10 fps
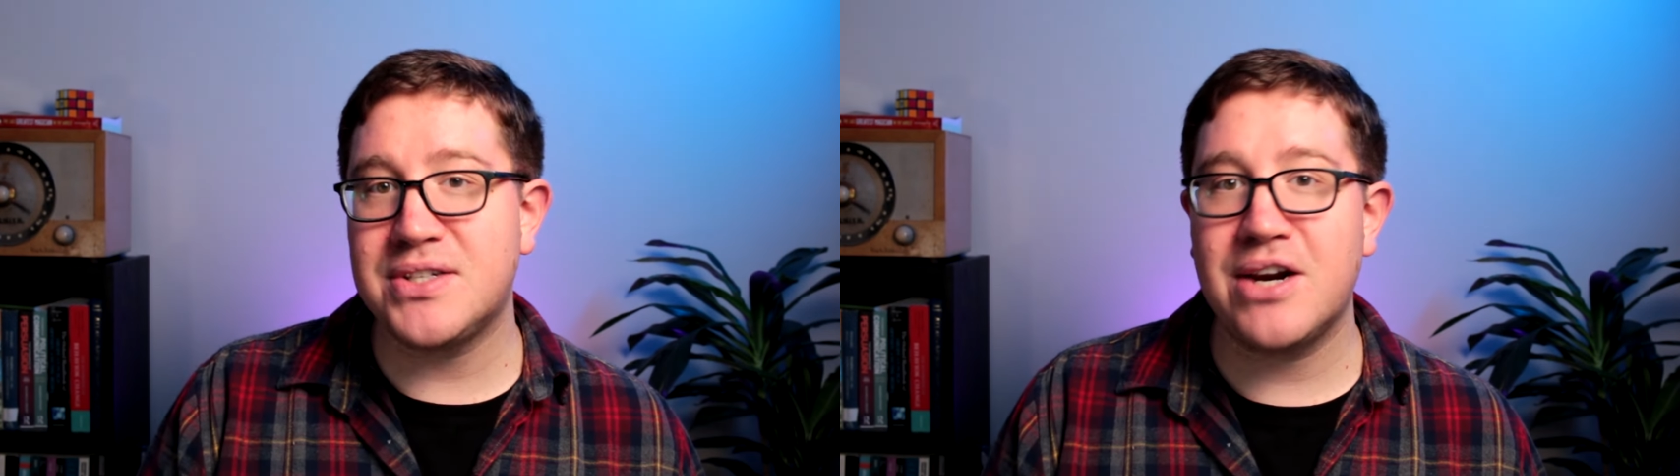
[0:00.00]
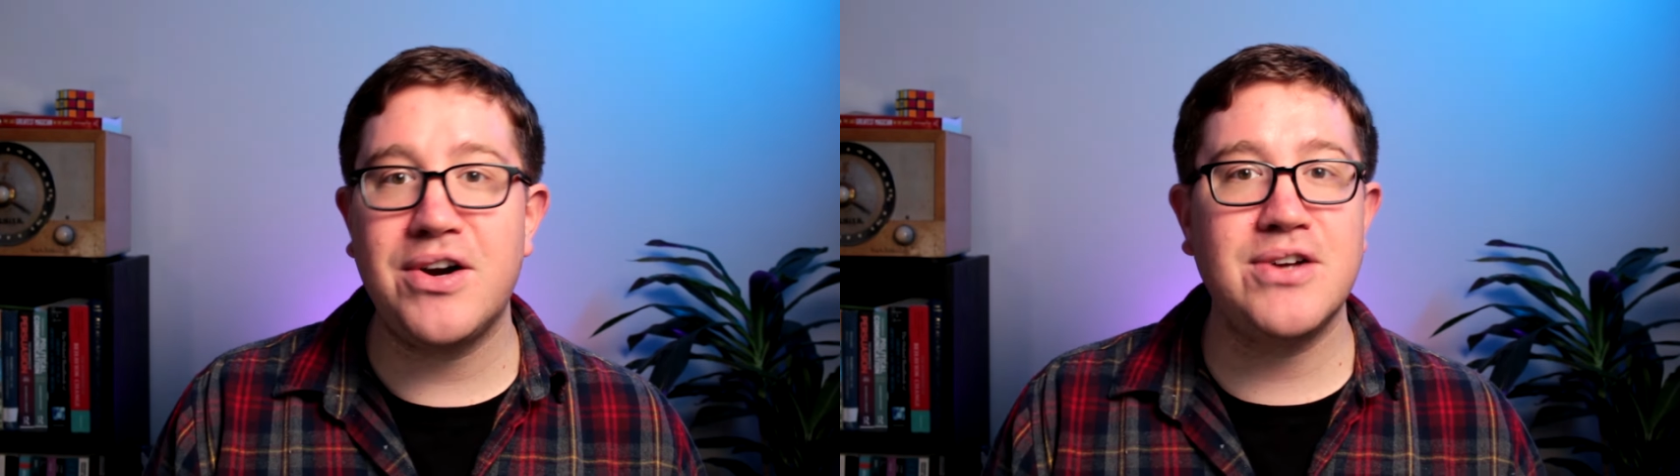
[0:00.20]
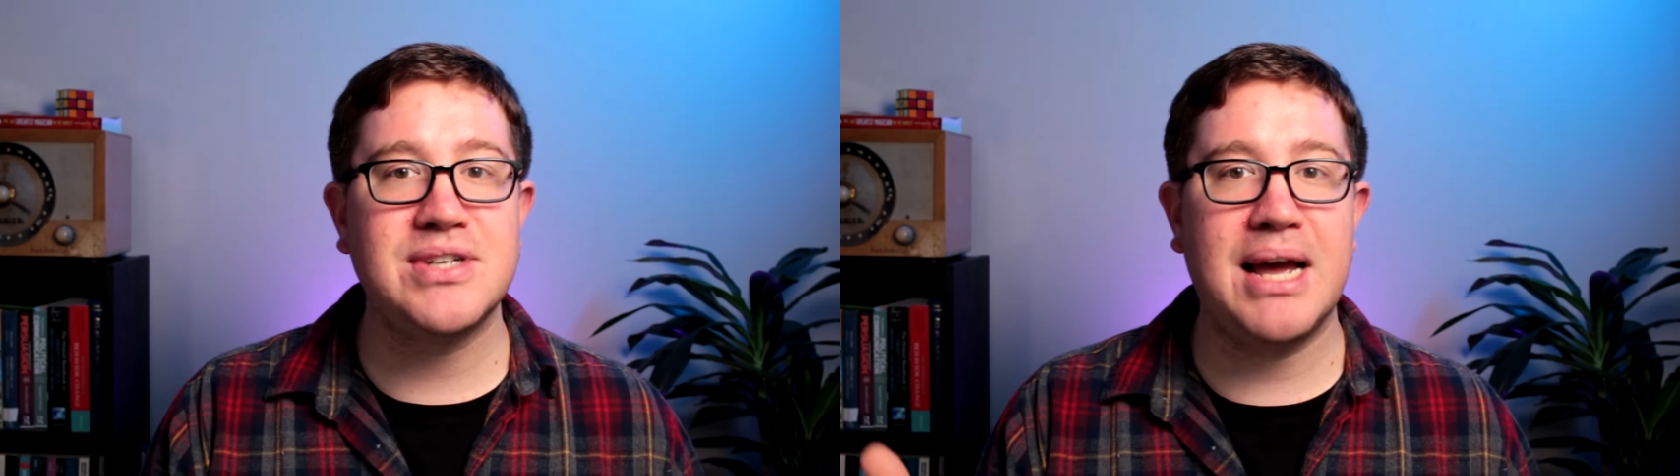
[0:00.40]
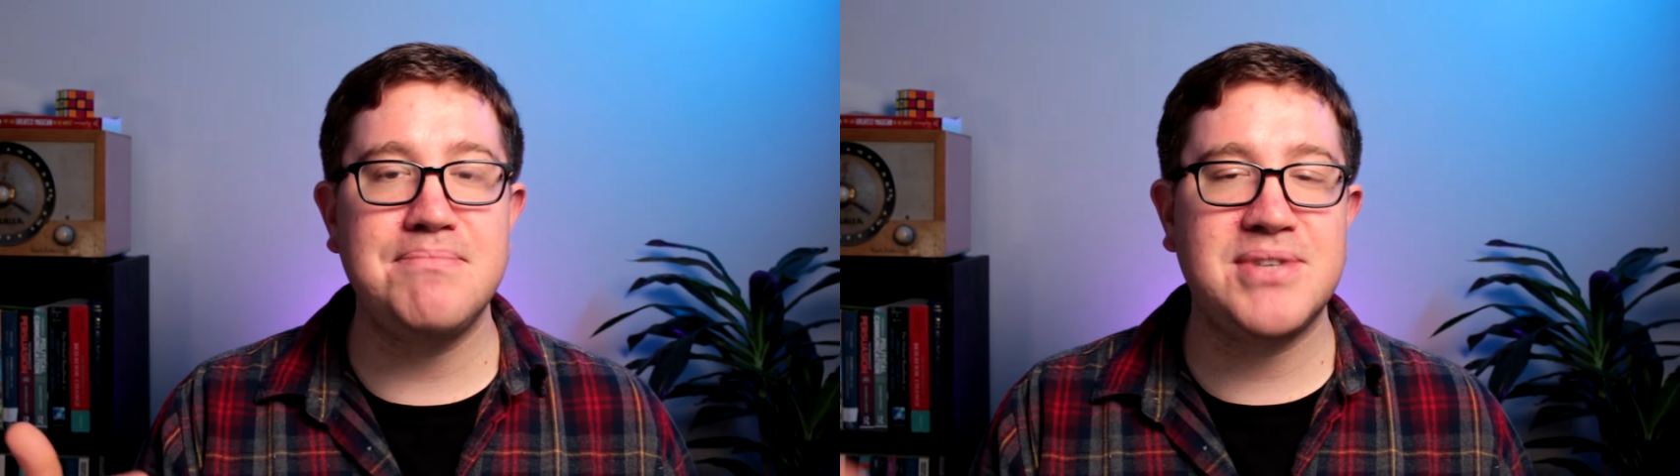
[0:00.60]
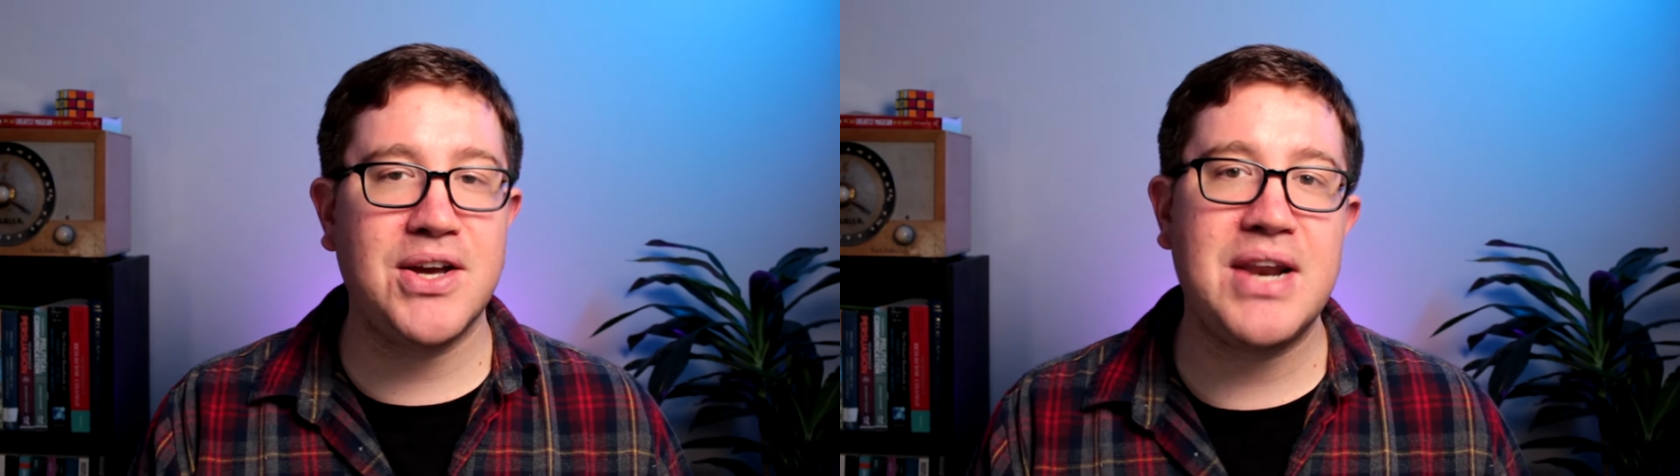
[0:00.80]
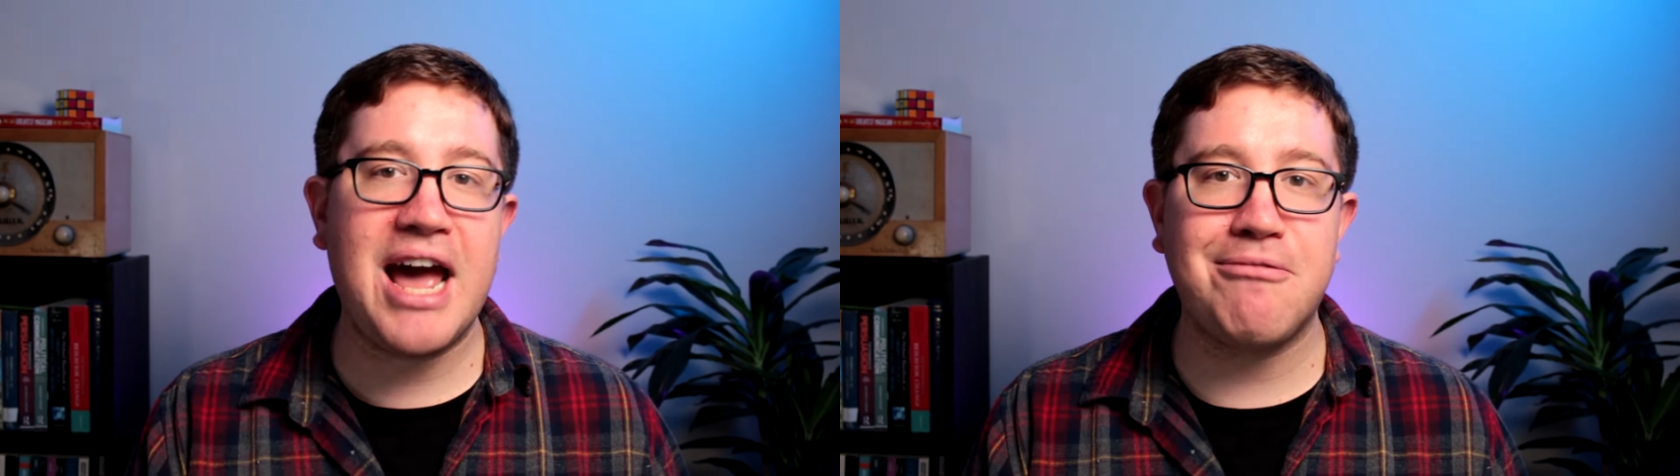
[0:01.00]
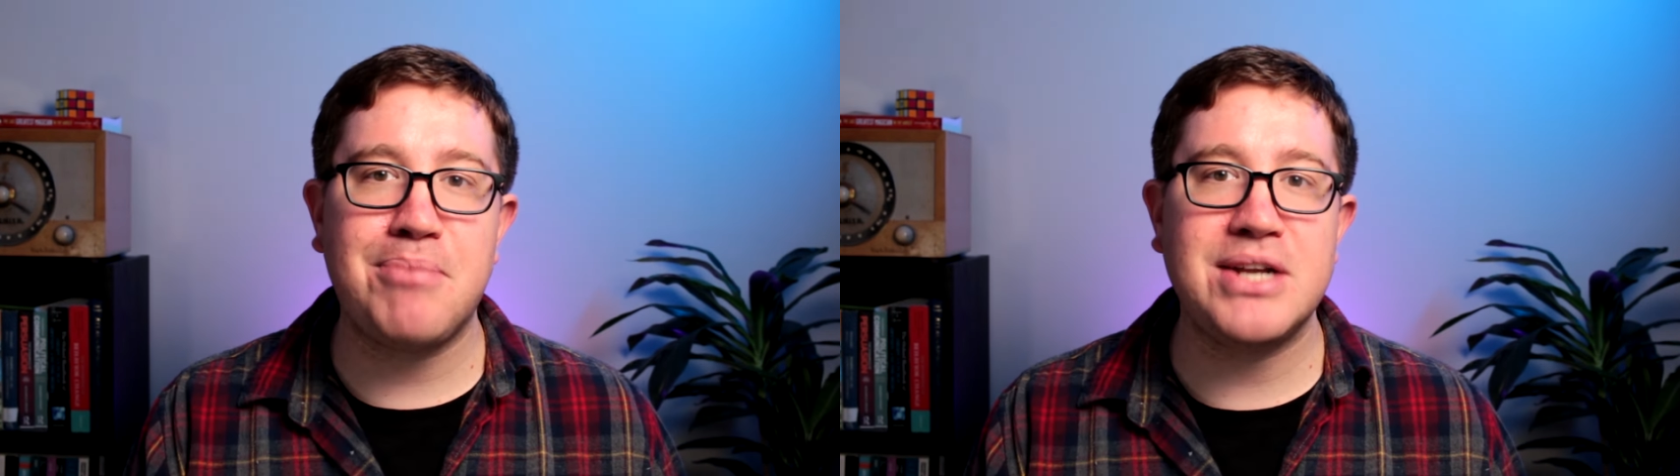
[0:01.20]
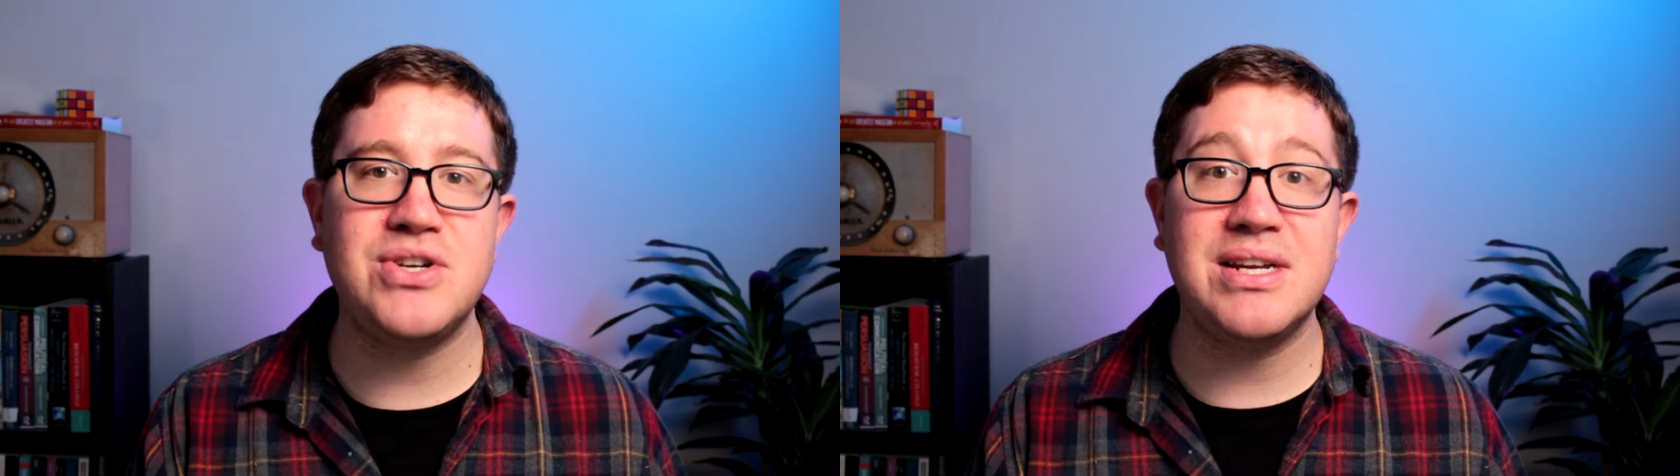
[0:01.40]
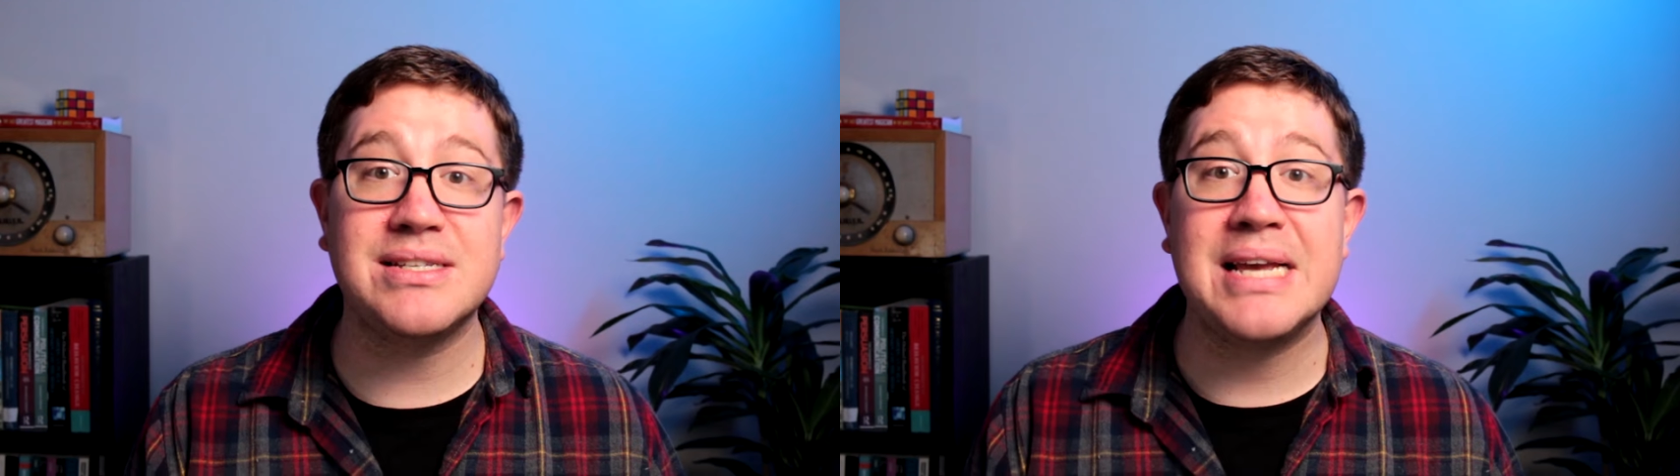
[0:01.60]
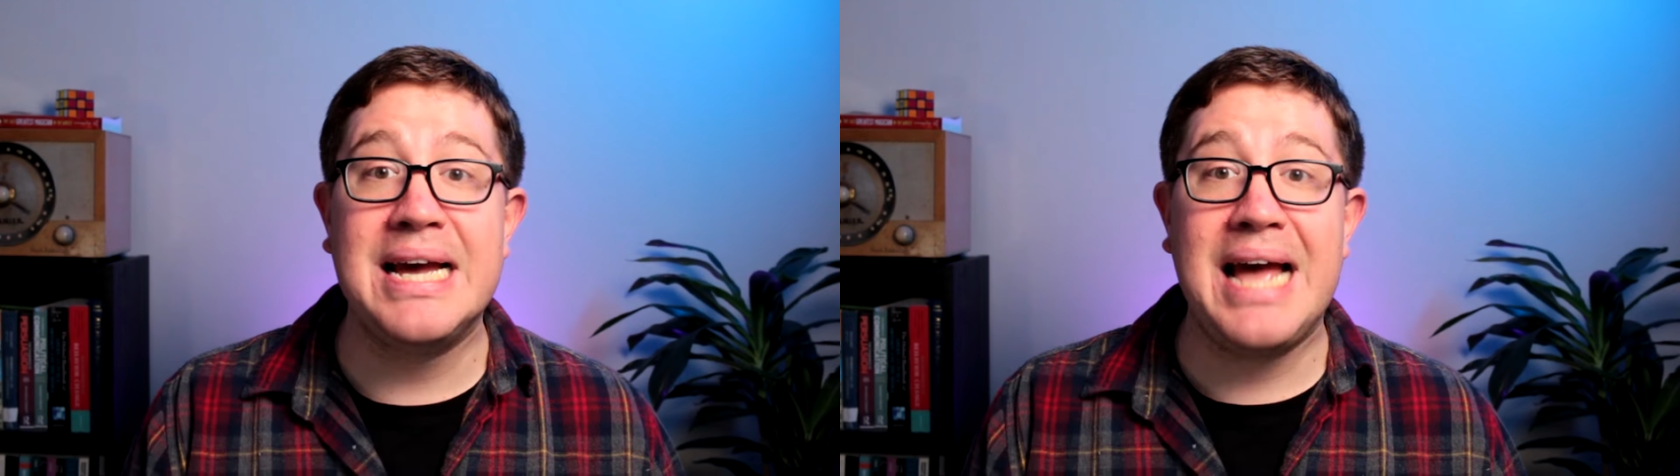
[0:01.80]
stereotypes, they could have prejudice,